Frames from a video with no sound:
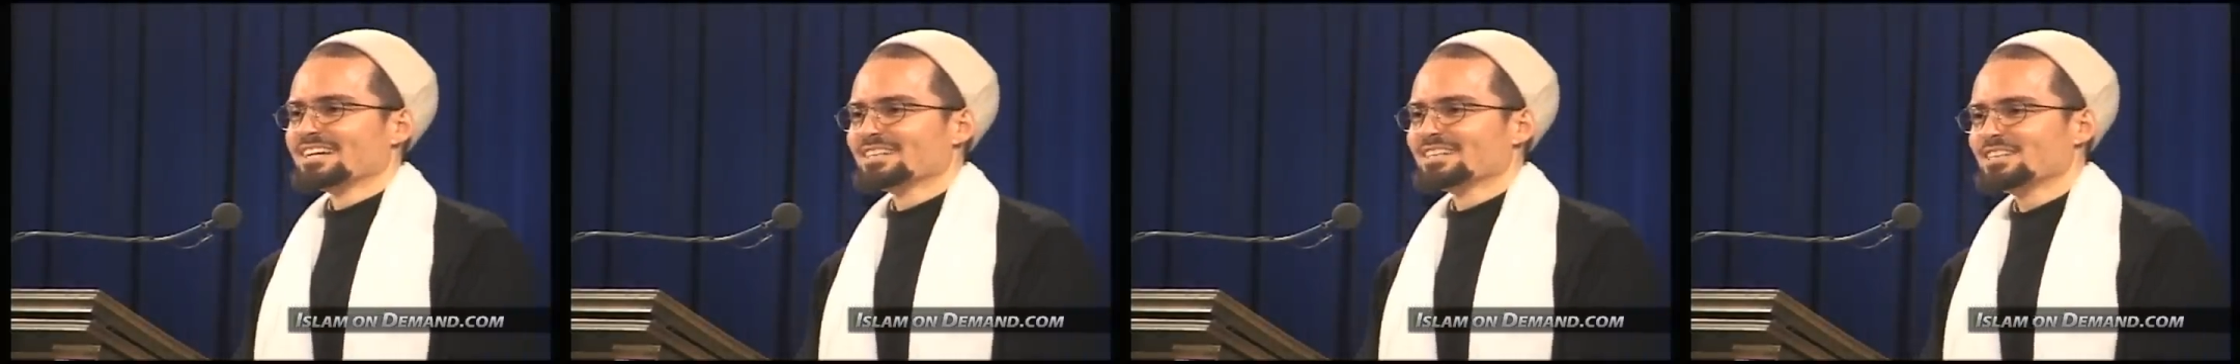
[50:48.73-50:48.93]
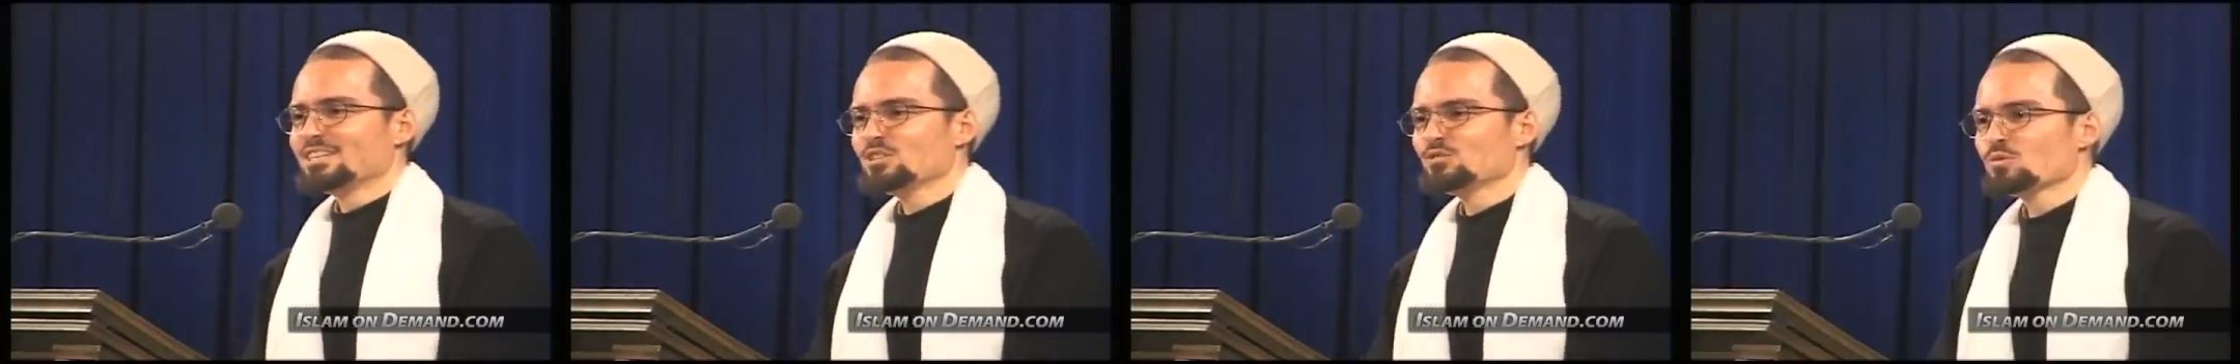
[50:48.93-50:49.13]

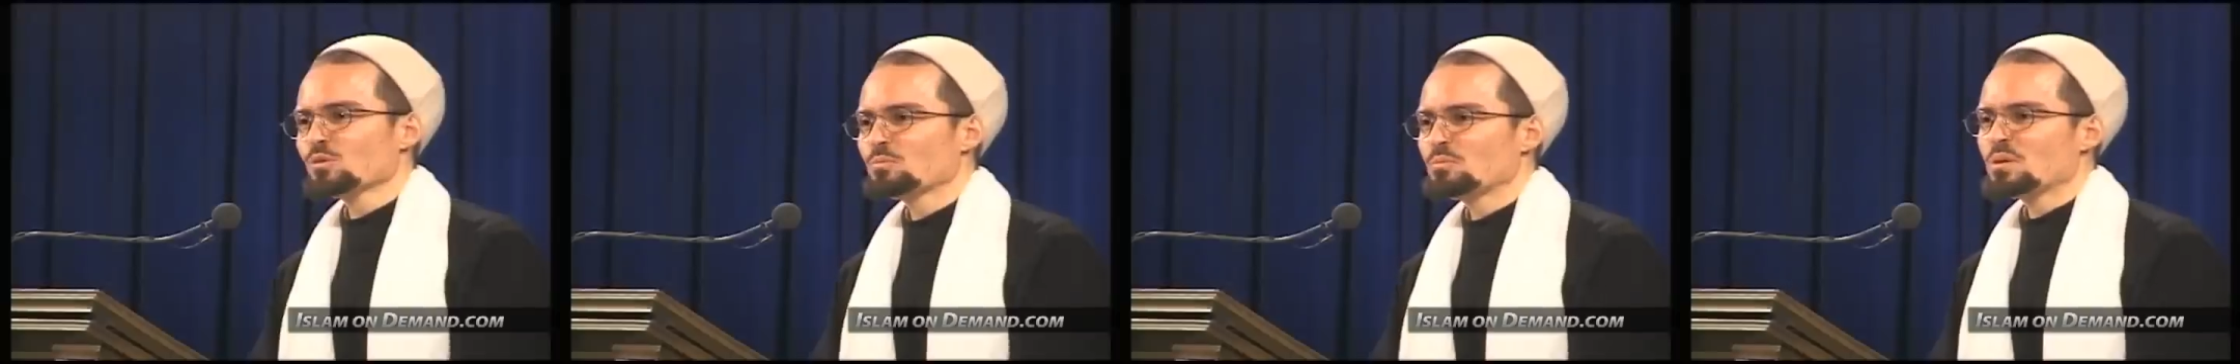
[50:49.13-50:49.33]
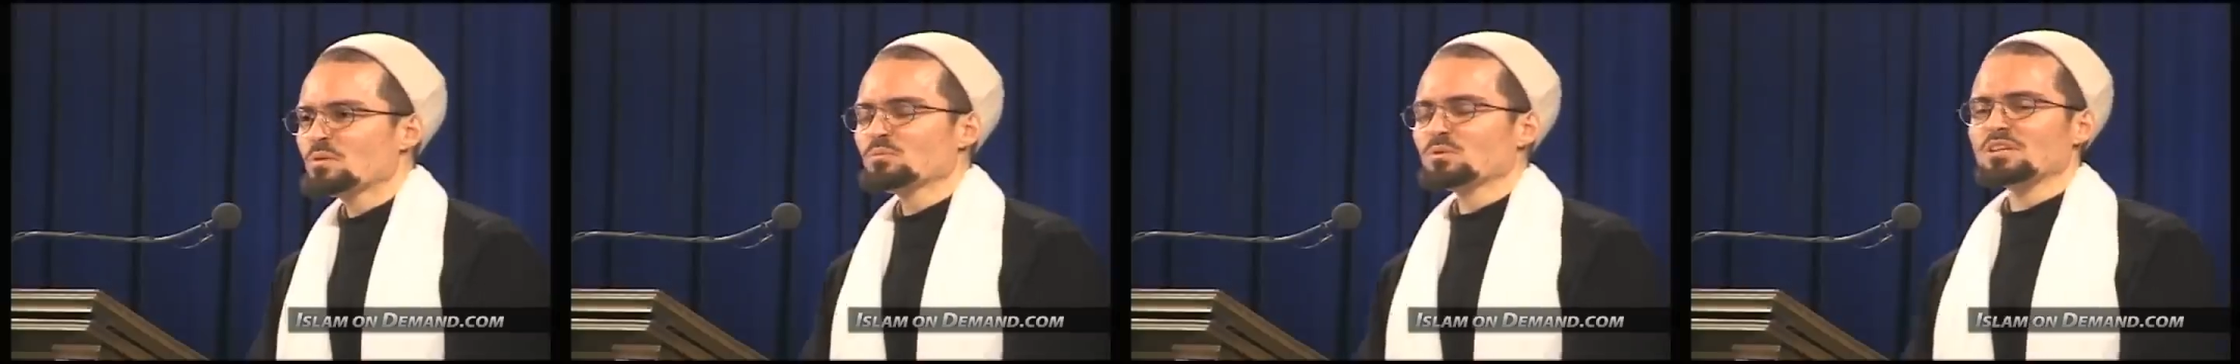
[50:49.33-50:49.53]
These were
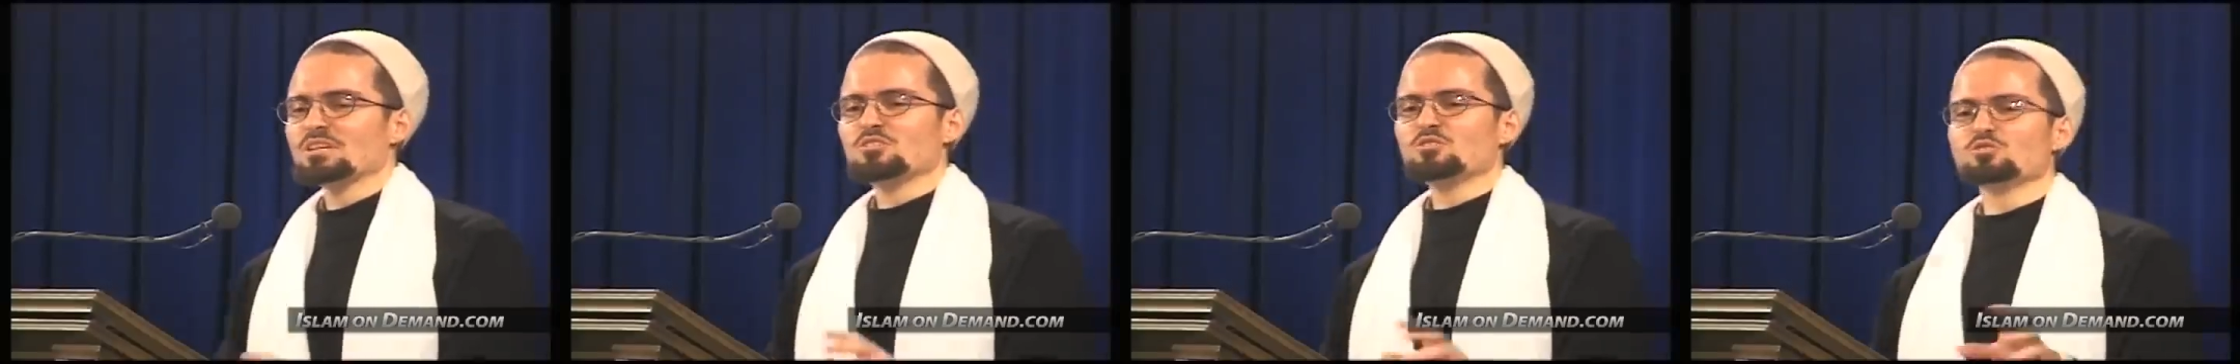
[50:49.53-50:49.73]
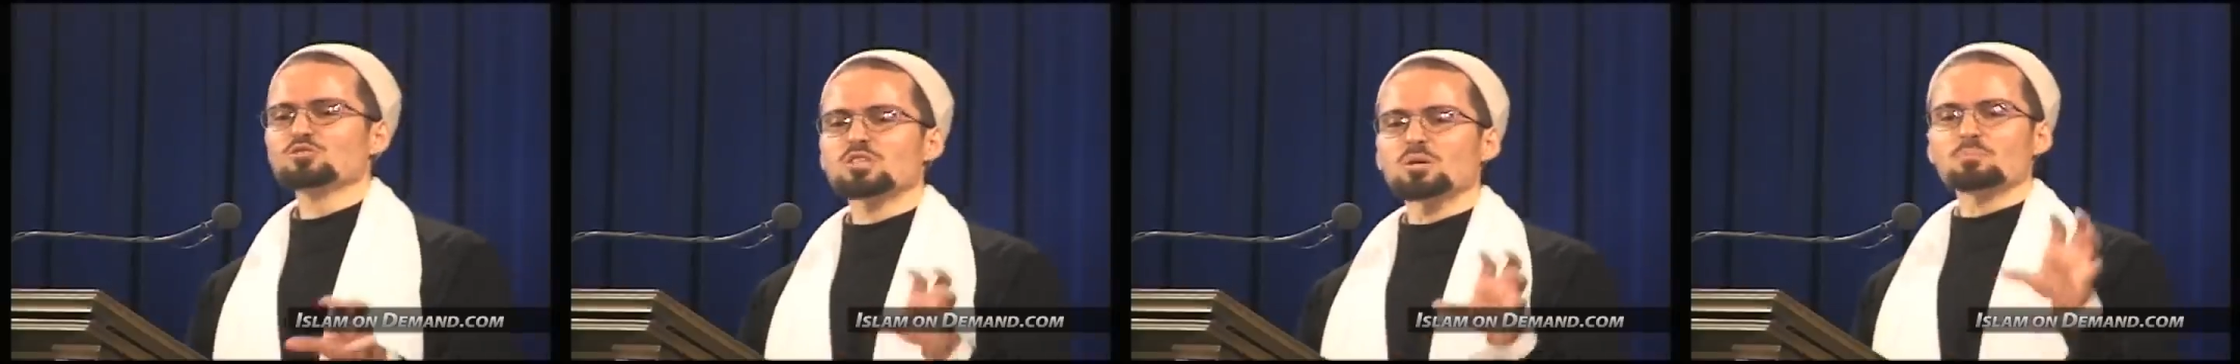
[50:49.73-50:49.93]
people that
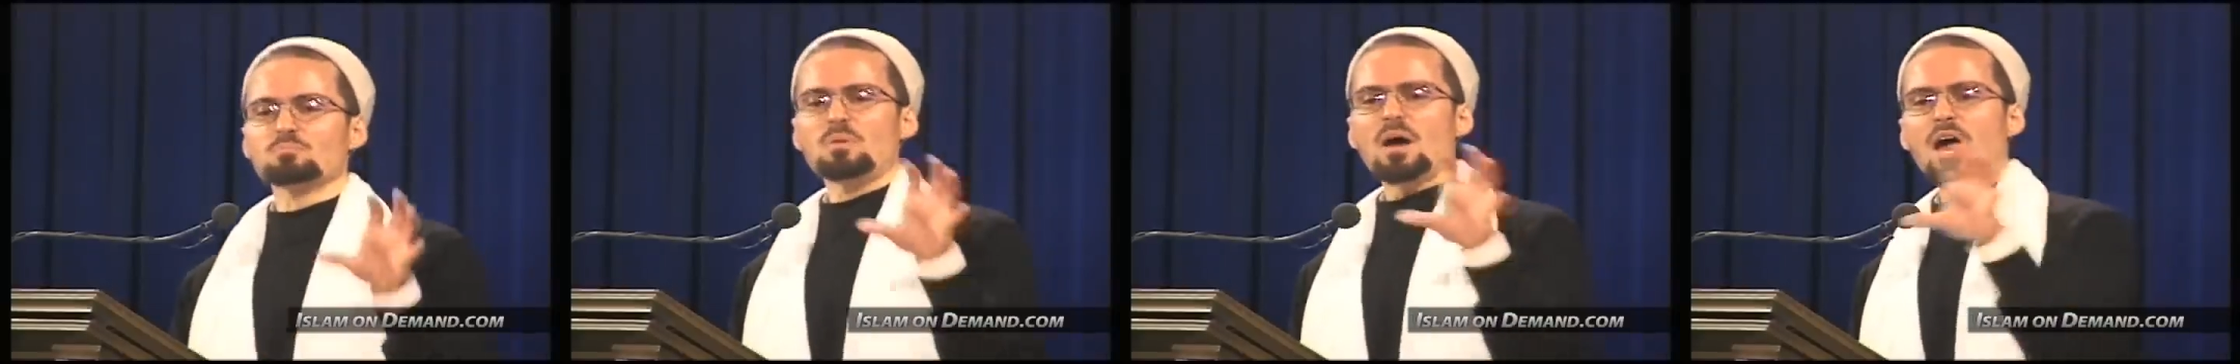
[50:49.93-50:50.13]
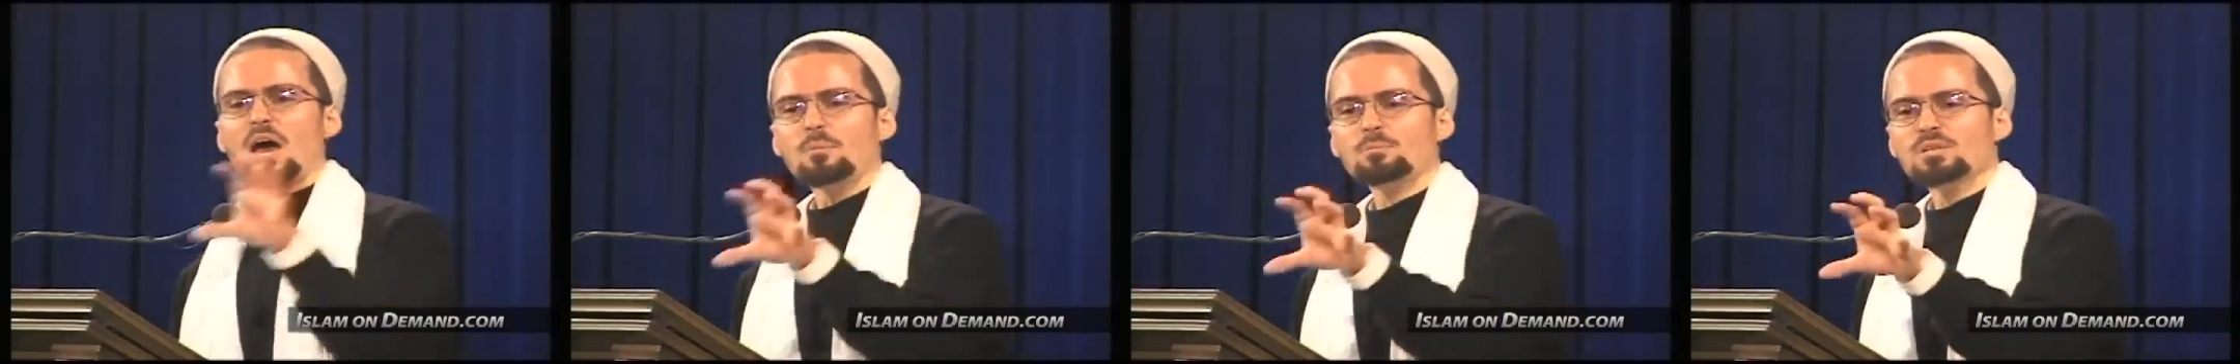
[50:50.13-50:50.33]
used to
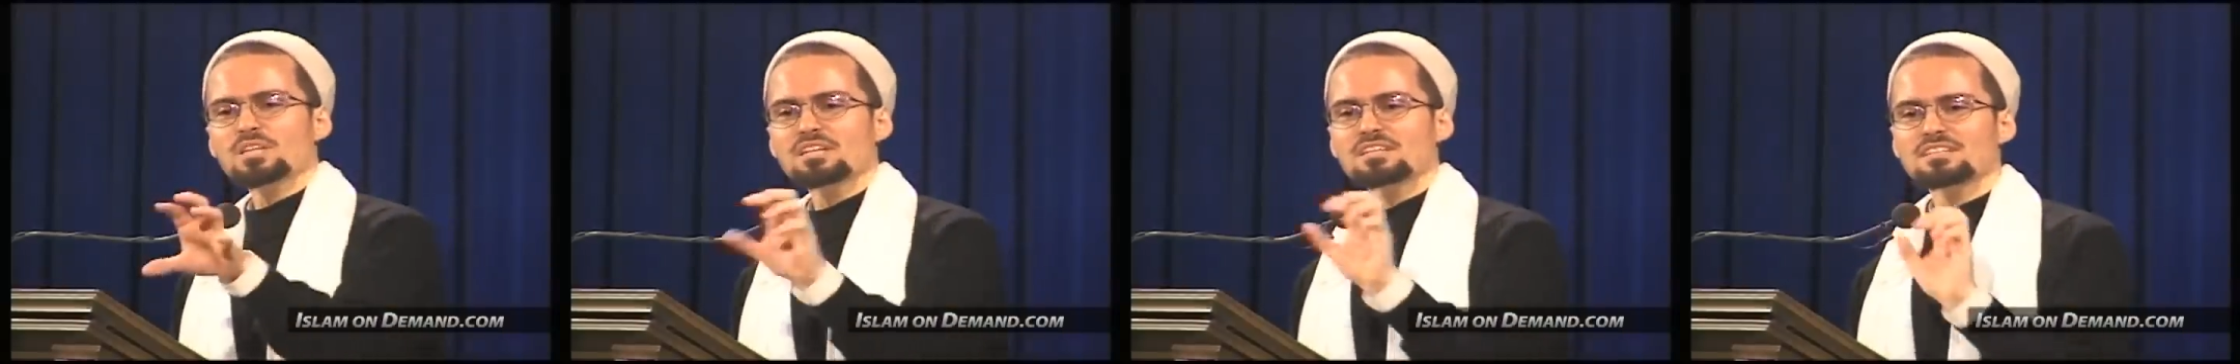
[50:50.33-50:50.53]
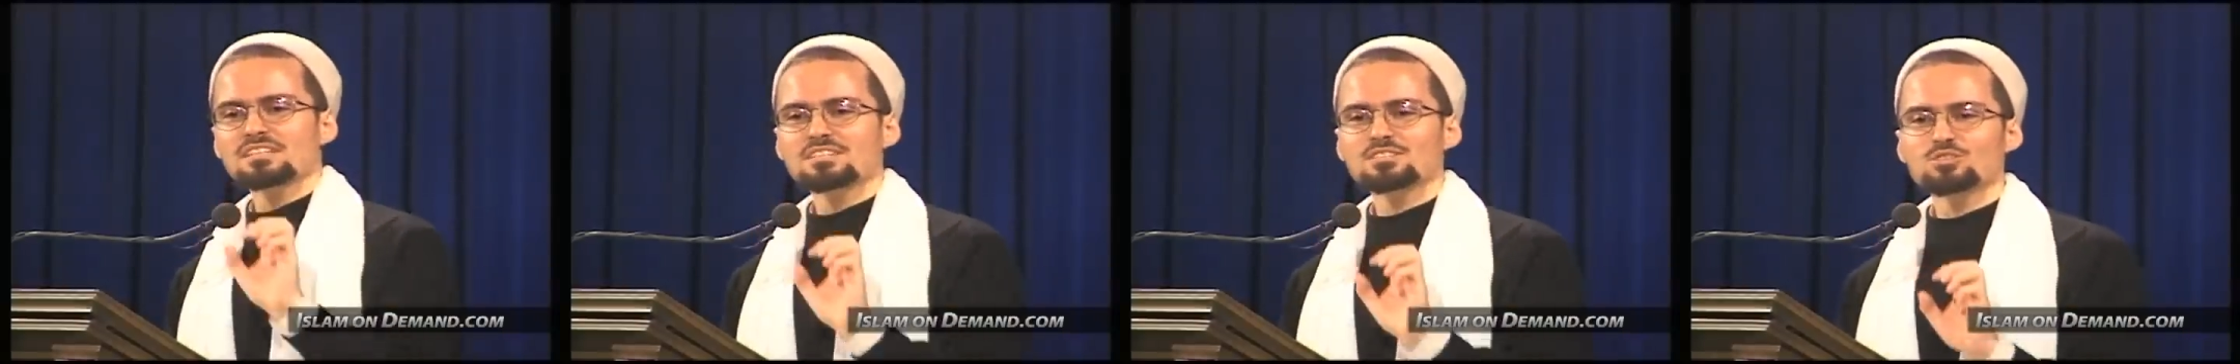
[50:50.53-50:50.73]
publicly